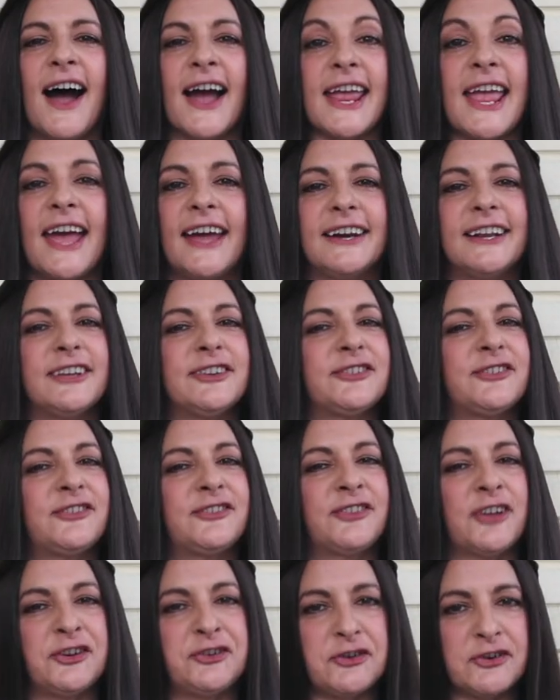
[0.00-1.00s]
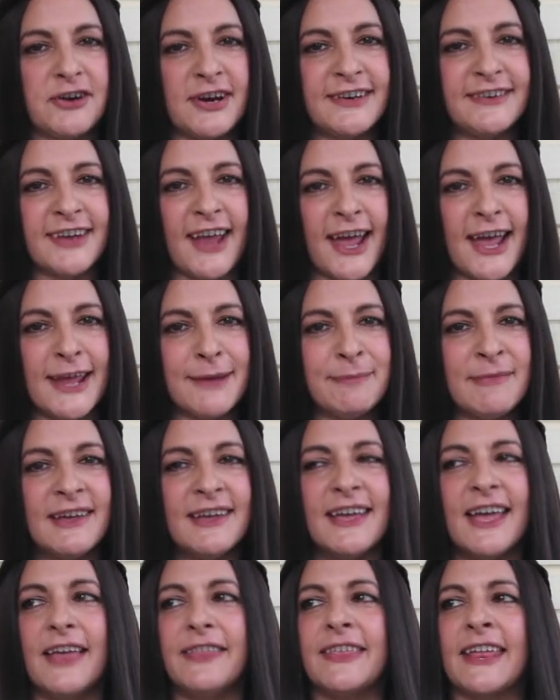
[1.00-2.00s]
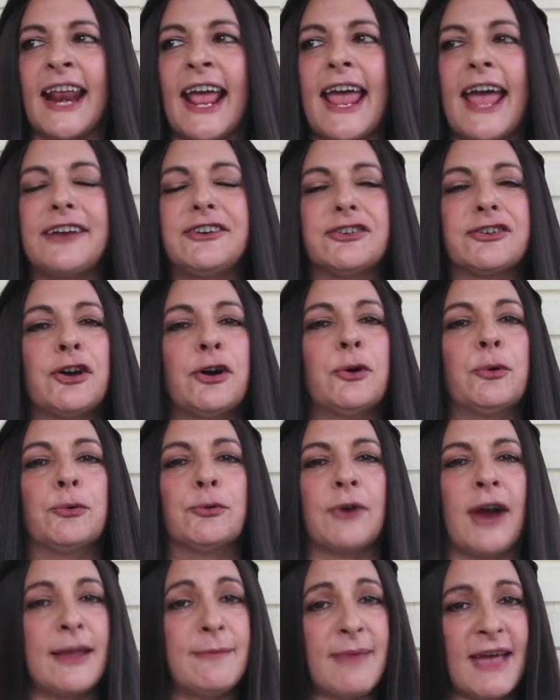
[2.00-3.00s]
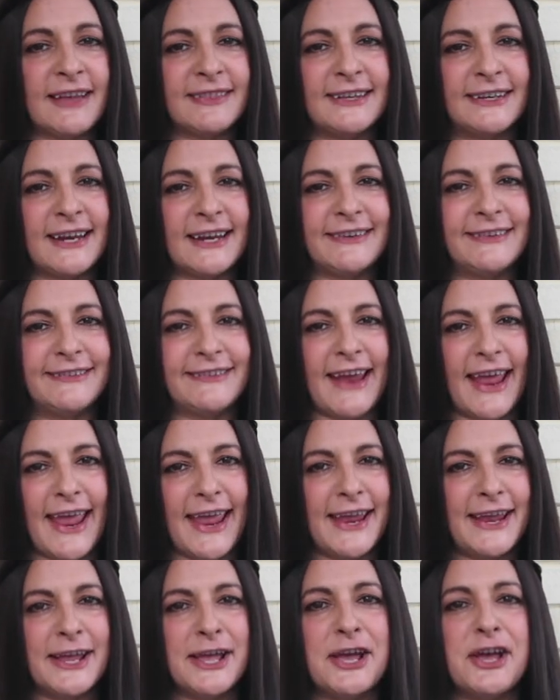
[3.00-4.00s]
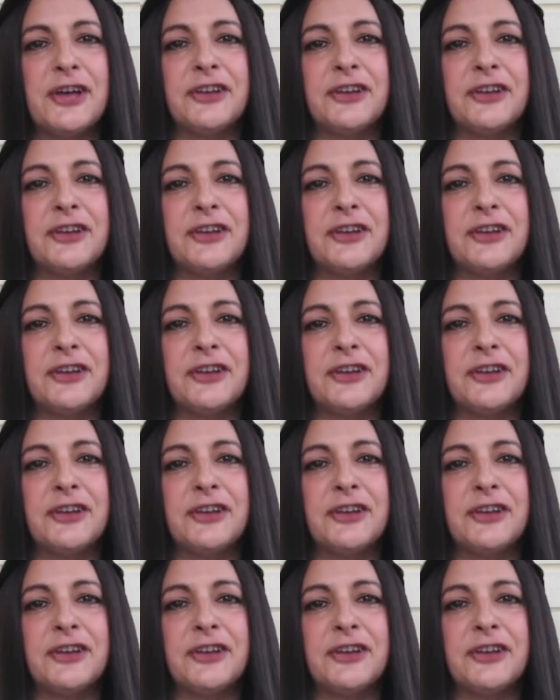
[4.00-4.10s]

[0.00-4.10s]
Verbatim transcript: I had such a great time that I had to go right back the next day,